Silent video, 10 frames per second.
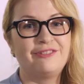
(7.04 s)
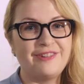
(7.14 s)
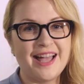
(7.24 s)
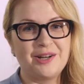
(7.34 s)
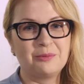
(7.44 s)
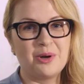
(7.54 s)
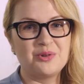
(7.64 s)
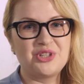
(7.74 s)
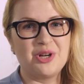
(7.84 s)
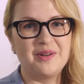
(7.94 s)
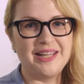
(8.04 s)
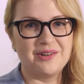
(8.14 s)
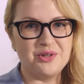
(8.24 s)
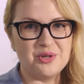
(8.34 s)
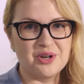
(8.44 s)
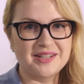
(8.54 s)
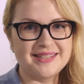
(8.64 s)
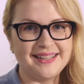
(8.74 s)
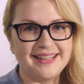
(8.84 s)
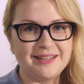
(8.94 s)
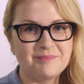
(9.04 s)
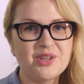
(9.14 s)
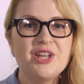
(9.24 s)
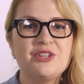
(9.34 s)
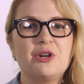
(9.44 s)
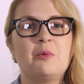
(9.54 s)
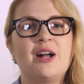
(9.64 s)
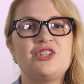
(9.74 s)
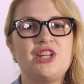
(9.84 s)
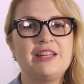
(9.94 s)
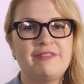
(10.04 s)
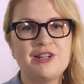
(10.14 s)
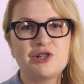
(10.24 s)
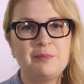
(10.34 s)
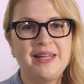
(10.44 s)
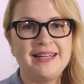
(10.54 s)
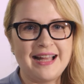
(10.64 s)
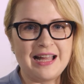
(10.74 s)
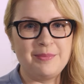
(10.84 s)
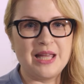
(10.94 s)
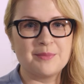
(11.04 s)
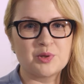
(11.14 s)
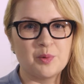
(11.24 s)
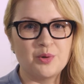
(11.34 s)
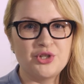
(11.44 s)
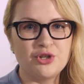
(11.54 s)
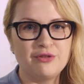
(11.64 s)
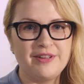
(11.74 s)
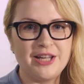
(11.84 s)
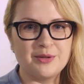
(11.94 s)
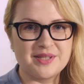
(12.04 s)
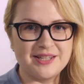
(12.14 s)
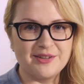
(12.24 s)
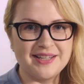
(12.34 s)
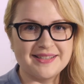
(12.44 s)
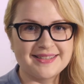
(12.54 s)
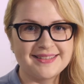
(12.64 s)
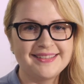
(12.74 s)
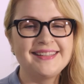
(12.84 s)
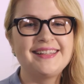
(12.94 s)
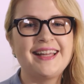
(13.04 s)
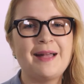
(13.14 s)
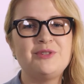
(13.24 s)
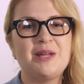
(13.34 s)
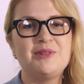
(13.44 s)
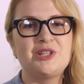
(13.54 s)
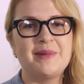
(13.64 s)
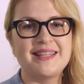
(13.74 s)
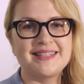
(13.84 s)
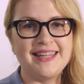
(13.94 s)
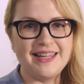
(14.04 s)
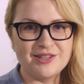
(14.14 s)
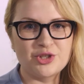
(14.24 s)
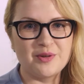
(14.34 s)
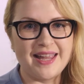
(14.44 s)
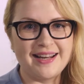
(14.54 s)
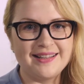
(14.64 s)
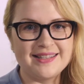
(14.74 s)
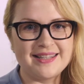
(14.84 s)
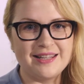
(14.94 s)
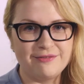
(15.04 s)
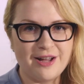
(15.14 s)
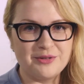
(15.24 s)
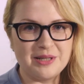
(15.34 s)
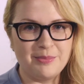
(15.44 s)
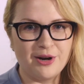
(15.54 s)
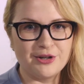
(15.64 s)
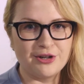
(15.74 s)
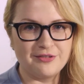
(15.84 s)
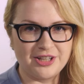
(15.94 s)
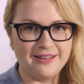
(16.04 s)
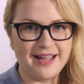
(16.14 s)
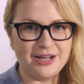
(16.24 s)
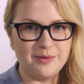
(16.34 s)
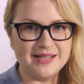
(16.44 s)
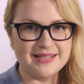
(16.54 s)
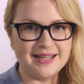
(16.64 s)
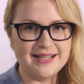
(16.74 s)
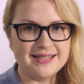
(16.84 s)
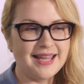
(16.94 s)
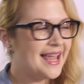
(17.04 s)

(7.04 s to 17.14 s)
final roadshow here in New York City. You're watching VentureBeat and IBM's Roadshow video series. I'm Jamie Szymanski, industry analyst and founding partner of Kaleido Insights,